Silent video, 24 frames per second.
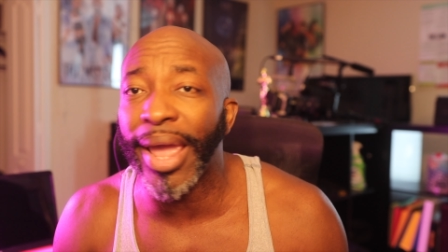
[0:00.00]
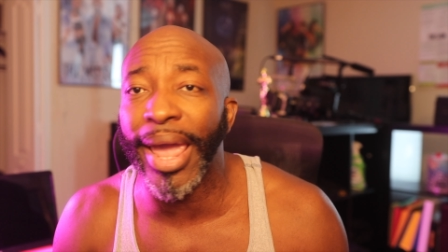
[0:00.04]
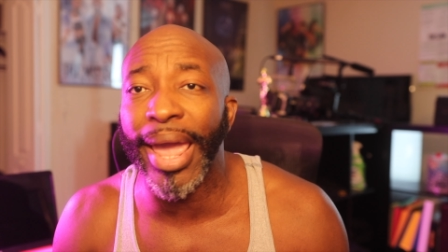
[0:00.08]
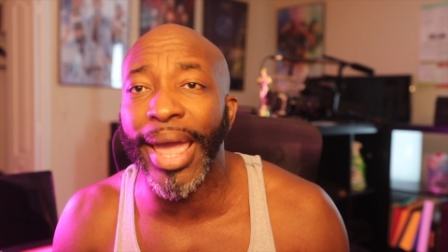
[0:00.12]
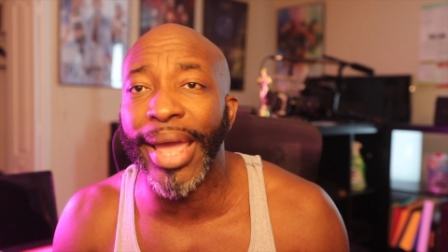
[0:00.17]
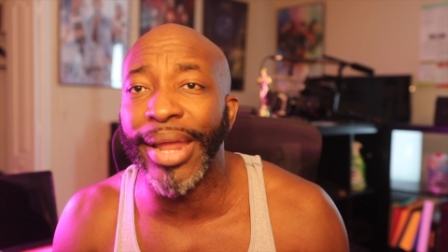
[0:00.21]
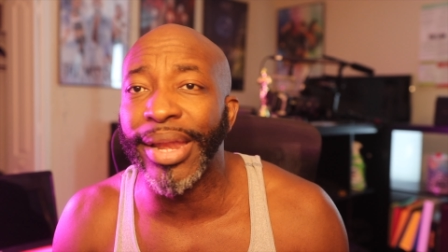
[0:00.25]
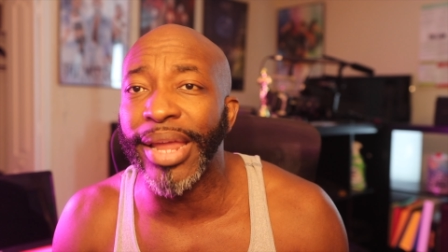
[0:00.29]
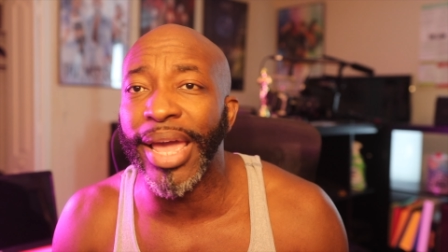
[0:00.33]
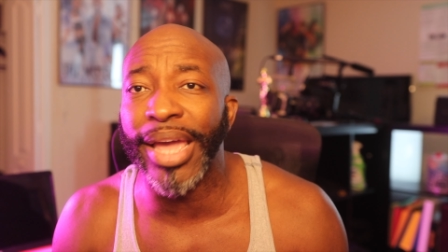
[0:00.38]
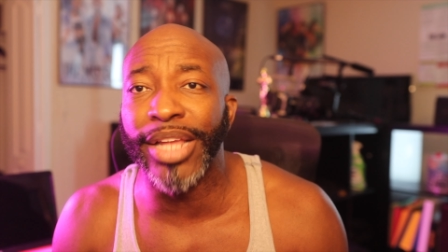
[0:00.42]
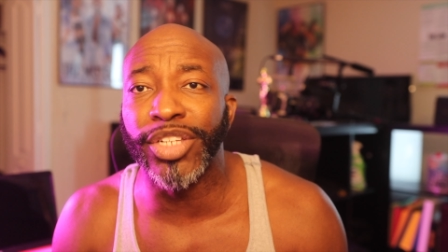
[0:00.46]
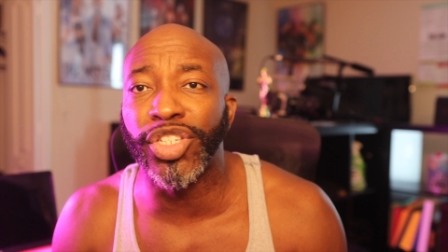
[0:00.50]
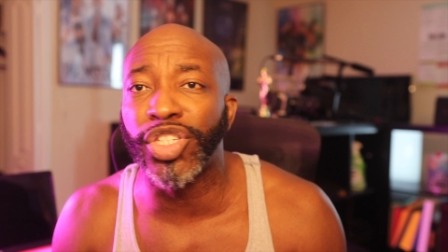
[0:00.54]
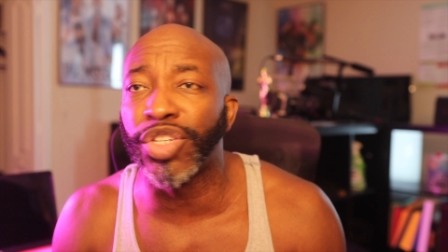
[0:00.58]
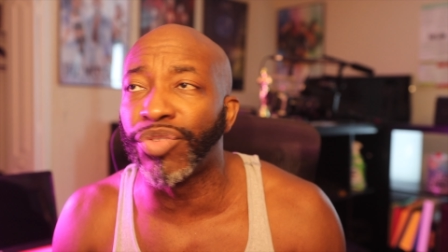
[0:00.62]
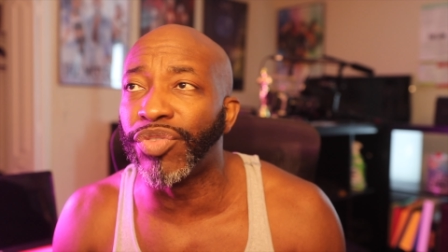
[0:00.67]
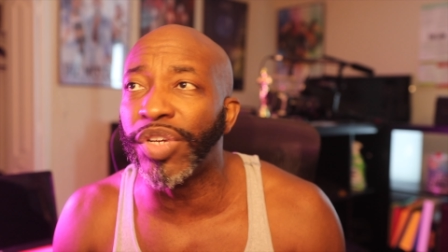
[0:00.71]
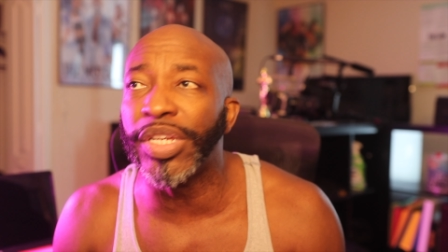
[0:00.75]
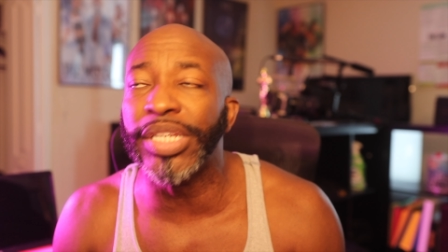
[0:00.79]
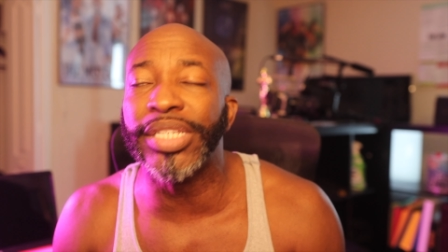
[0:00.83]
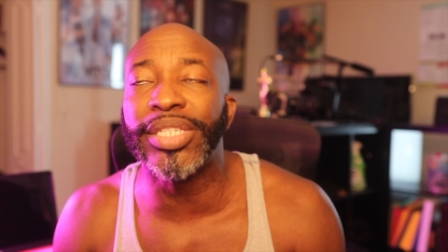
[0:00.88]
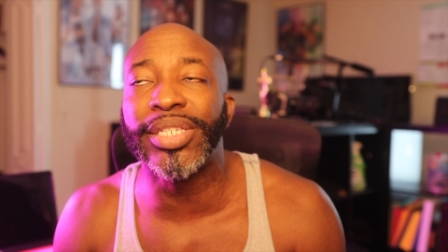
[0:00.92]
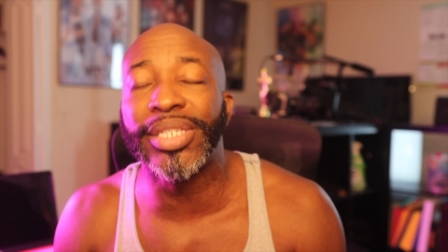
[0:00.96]
and
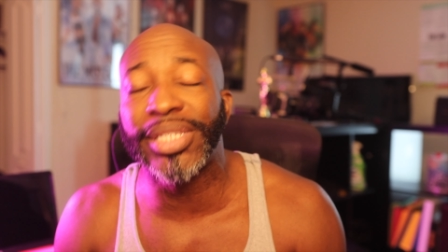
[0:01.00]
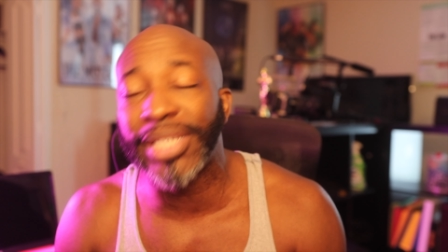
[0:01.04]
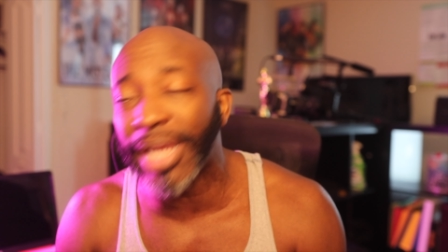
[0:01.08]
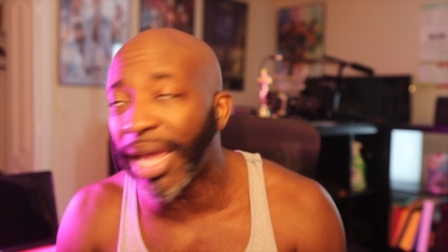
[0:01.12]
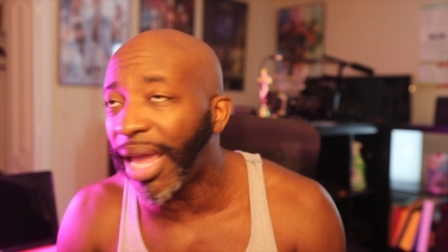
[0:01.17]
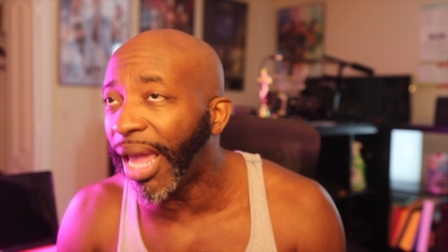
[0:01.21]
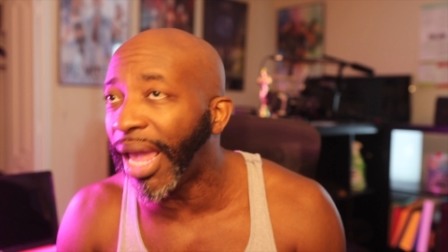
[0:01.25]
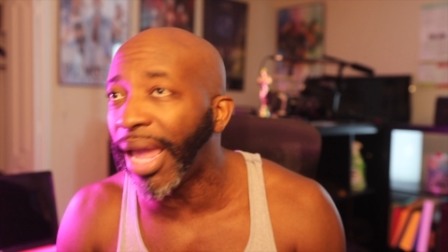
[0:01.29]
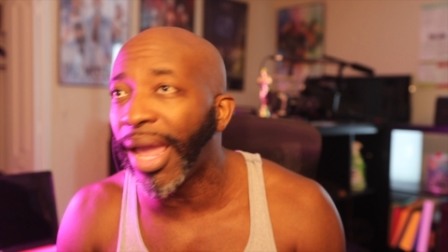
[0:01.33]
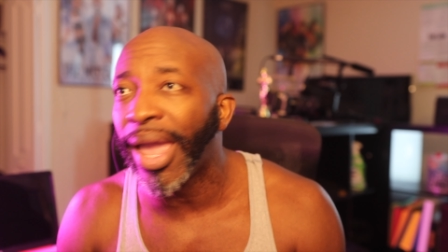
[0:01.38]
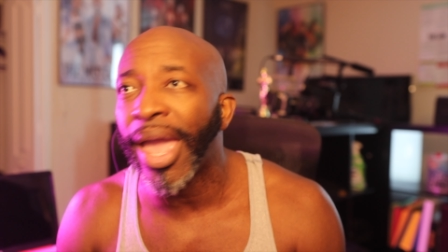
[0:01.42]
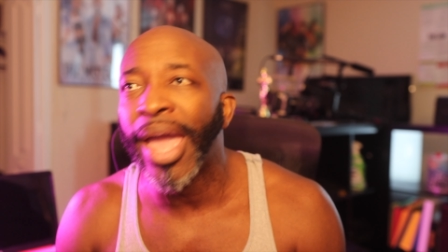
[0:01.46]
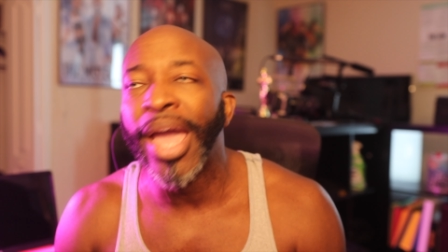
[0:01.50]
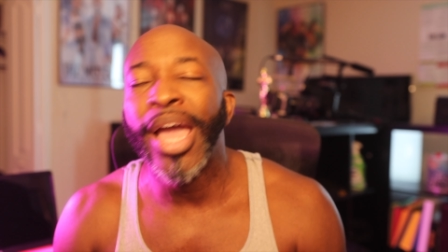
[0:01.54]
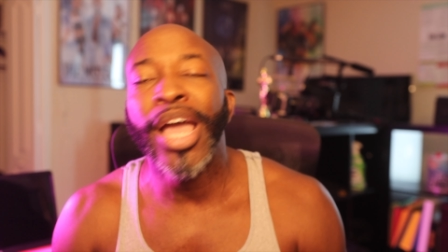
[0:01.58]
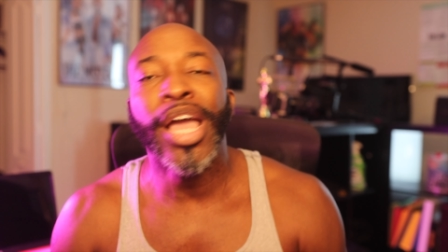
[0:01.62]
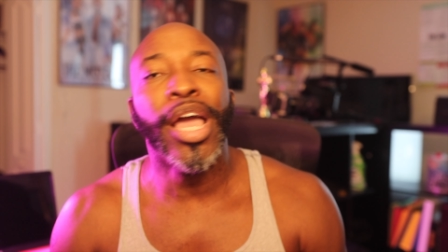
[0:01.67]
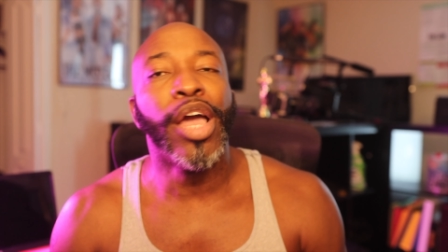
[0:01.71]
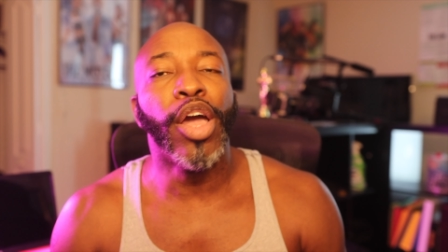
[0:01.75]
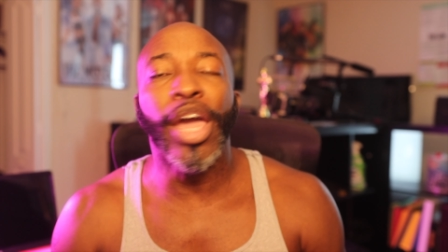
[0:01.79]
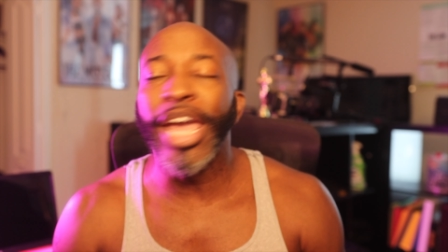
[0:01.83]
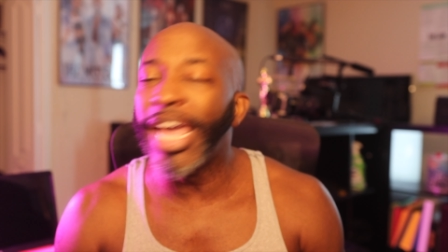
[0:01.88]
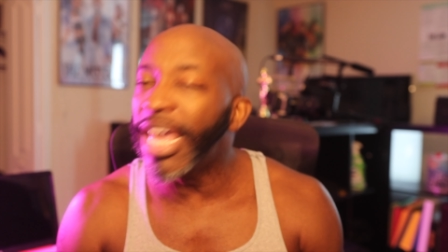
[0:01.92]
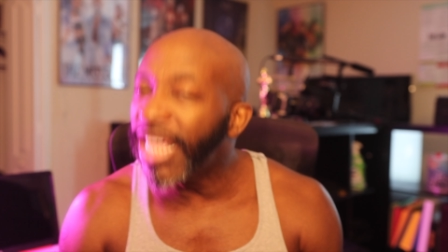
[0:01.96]
Cerie's tea.
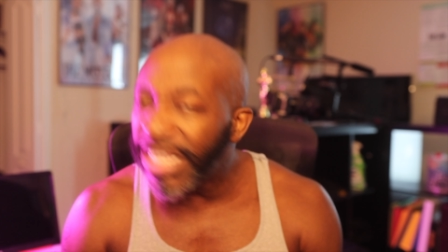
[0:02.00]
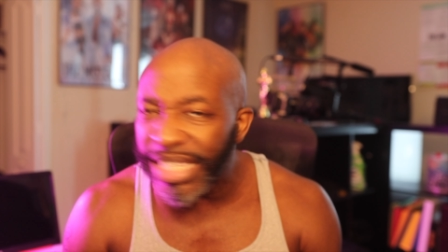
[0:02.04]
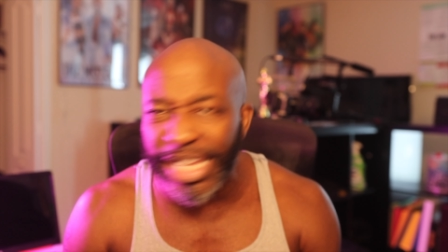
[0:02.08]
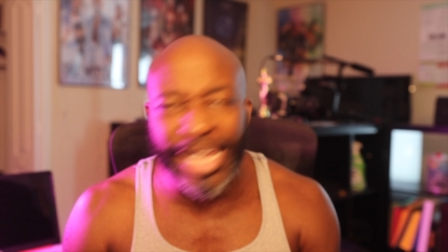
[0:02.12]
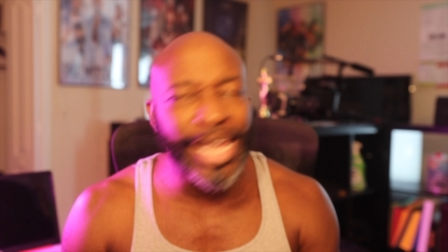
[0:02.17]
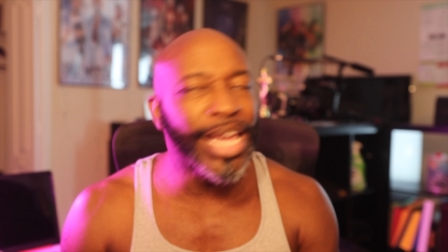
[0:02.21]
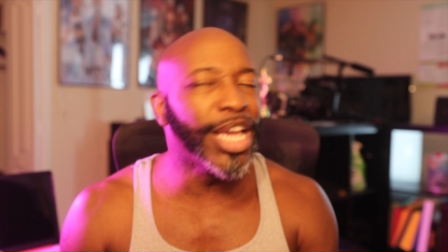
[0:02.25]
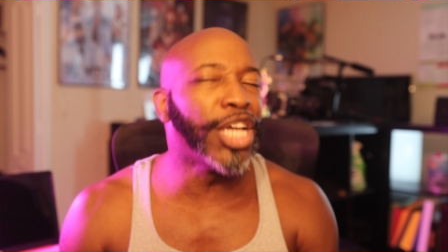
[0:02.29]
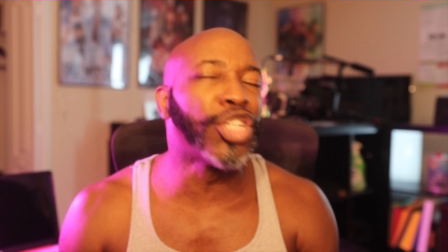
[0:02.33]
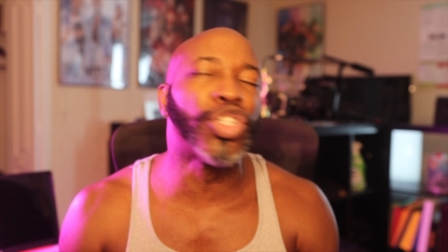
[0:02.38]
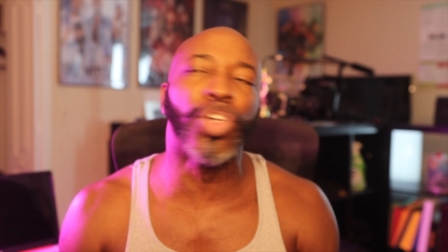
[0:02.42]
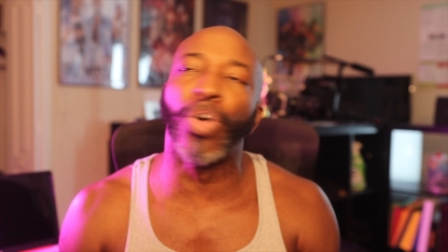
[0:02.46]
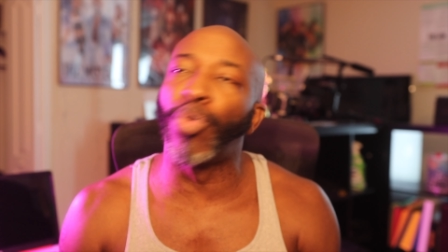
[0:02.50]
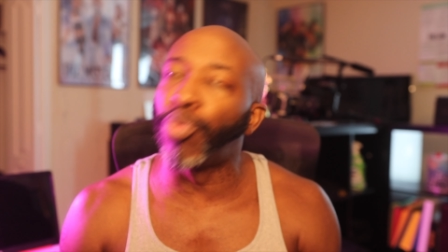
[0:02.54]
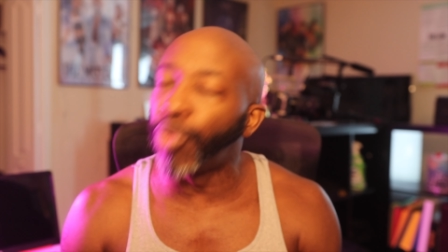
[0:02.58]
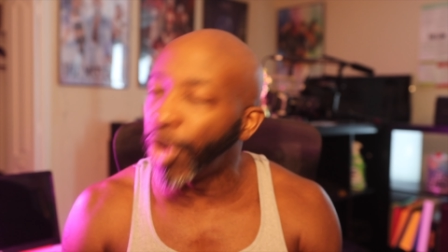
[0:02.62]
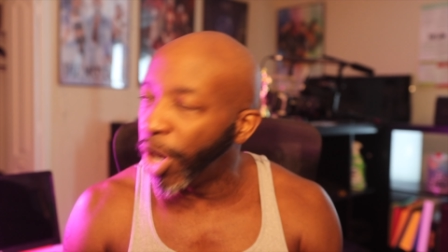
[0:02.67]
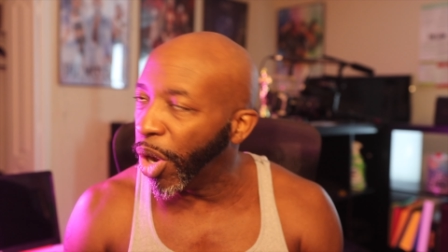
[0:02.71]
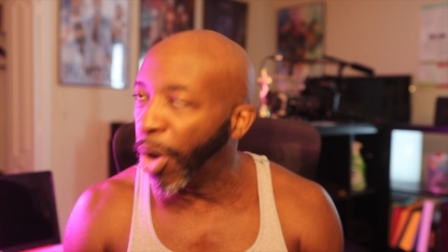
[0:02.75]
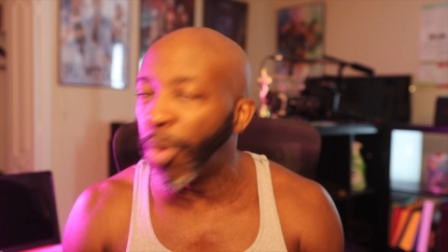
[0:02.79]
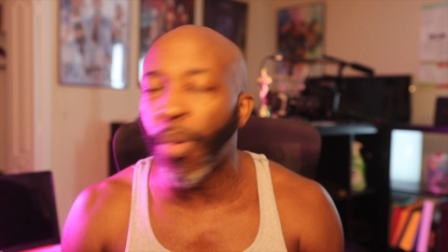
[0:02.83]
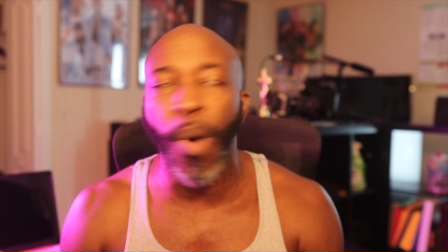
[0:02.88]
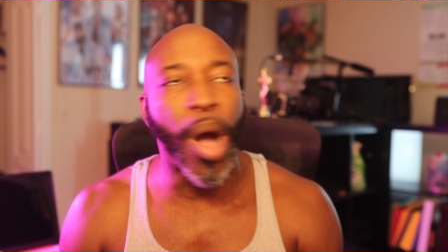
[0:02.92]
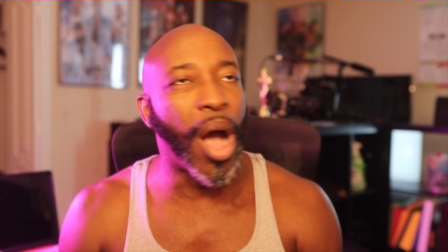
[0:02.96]
Izzy is a
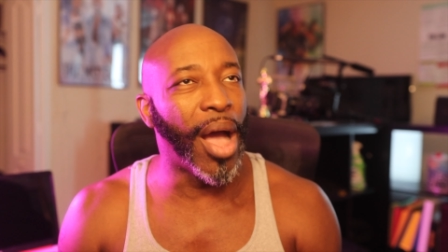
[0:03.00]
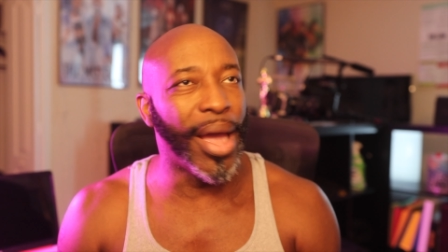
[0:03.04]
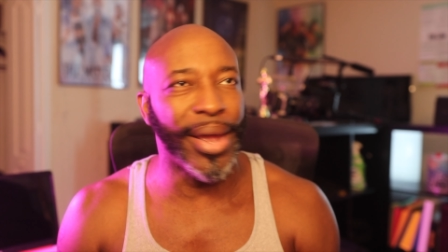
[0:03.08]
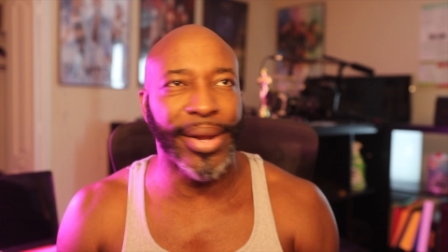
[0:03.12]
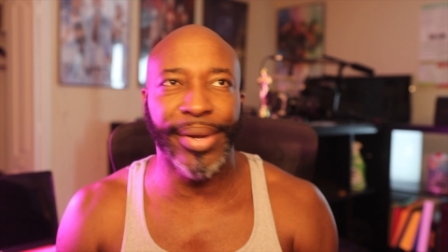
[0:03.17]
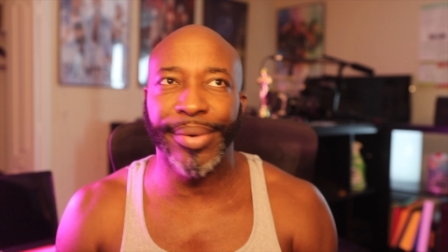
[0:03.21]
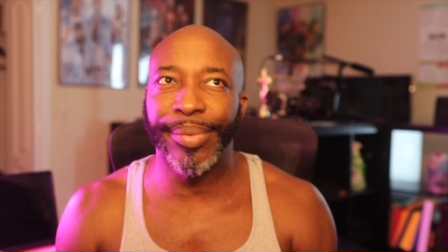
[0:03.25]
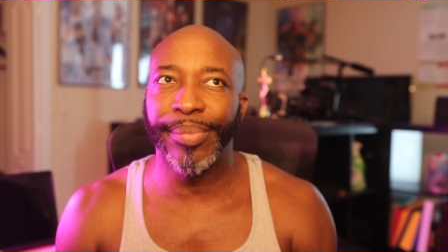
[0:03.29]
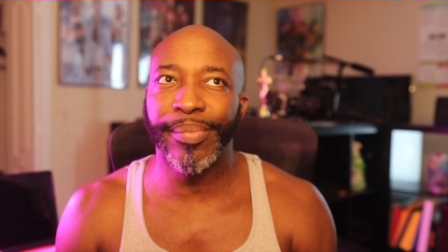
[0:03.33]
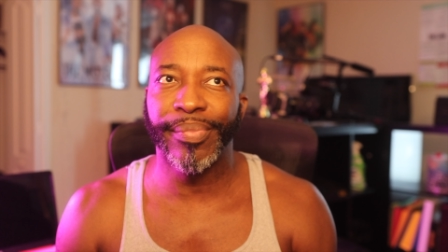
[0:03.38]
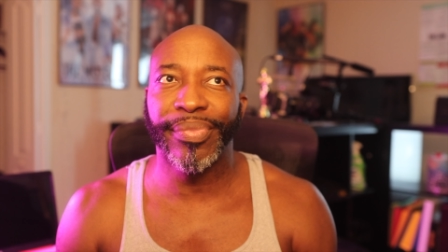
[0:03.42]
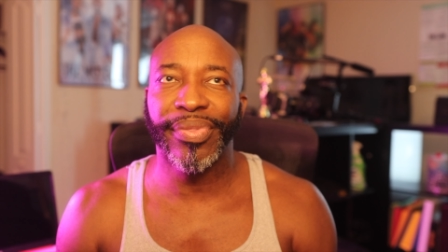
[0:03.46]
real one.